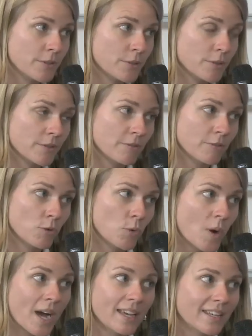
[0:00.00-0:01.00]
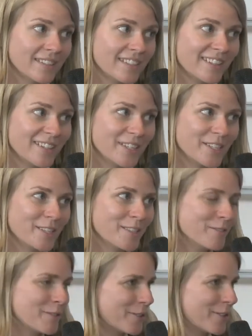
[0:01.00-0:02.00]
to sort of quietly
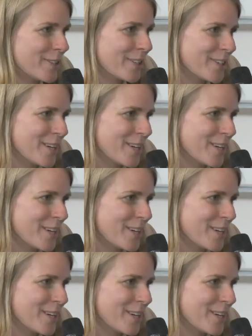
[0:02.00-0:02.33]
leave, or?